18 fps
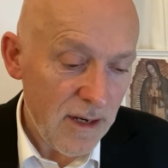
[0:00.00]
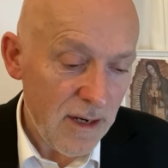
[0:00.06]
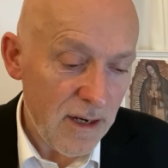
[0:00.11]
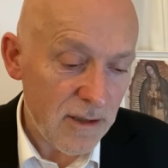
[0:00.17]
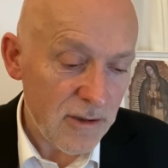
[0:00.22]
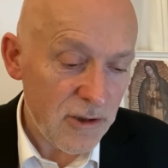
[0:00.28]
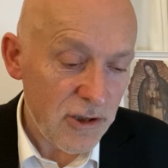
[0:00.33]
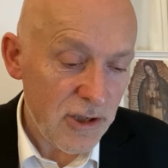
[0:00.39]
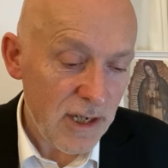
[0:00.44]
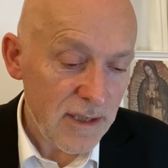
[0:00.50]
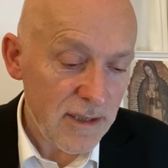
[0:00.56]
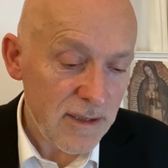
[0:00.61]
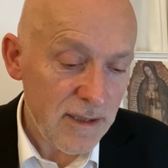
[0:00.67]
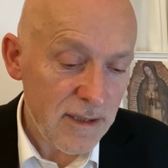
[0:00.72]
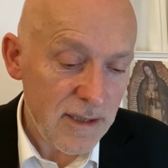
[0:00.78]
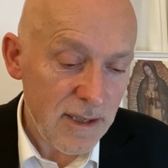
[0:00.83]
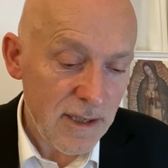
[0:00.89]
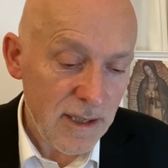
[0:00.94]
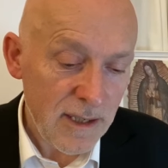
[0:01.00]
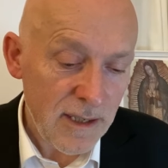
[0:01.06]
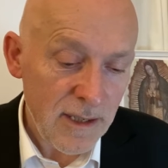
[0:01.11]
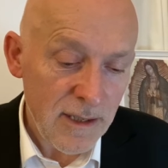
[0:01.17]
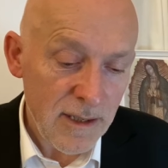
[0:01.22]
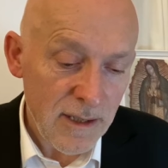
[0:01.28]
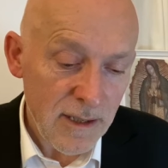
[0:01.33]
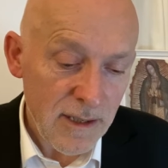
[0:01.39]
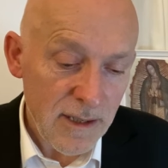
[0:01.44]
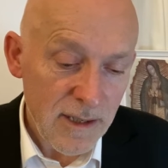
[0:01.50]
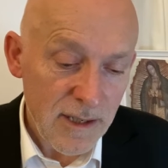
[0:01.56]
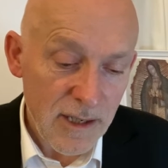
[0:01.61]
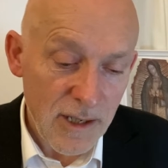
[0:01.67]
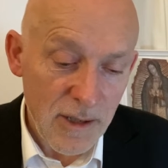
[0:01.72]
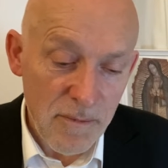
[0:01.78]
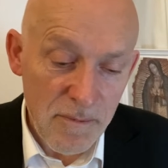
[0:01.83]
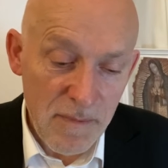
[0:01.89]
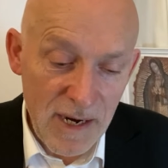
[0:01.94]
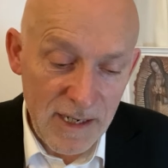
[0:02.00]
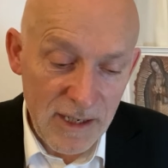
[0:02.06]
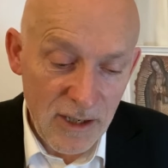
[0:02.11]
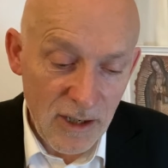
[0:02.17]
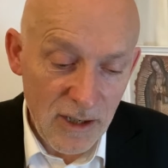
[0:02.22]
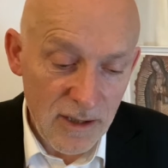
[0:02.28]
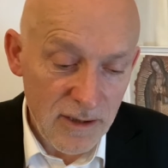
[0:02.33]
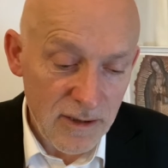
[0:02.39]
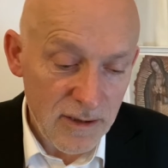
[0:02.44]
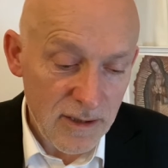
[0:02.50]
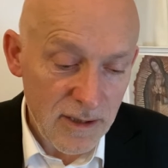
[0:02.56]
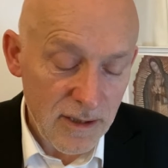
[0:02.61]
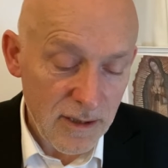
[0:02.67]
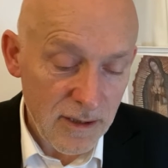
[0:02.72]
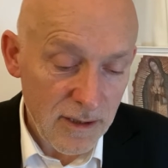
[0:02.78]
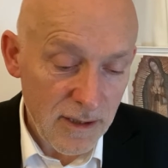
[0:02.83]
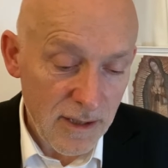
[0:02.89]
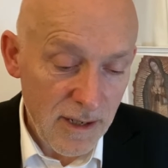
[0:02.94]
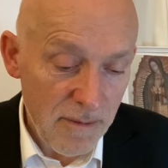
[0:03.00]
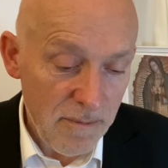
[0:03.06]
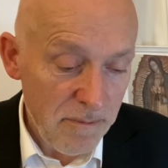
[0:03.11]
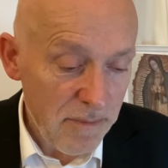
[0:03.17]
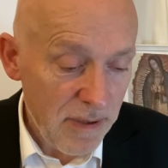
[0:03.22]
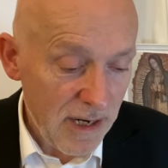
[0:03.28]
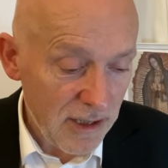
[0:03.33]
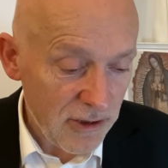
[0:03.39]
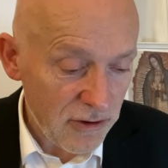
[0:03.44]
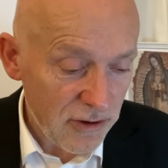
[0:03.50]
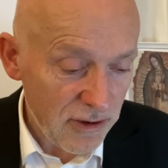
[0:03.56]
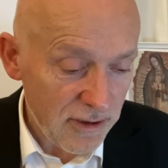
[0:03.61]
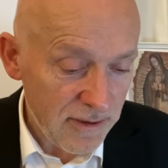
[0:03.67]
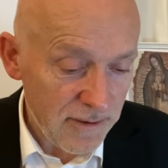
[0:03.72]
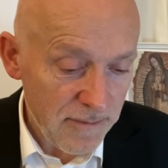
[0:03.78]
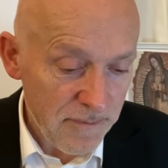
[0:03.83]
are chastity, immaculate, and passion.